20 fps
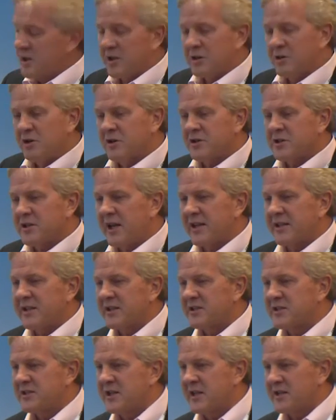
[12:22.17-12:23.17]
It looks like
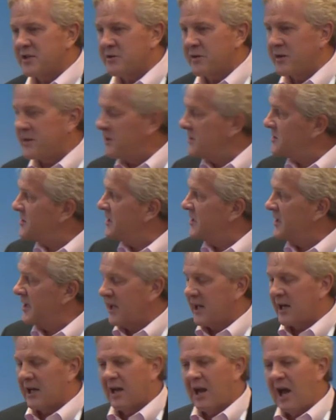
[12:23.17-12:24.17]
this district is going to
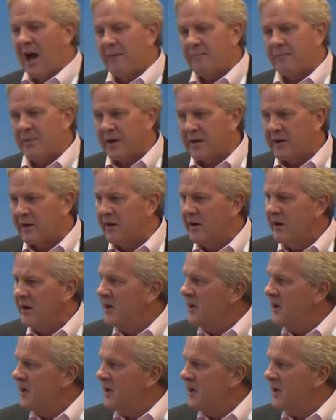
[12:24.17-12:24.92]
get a lot bigger.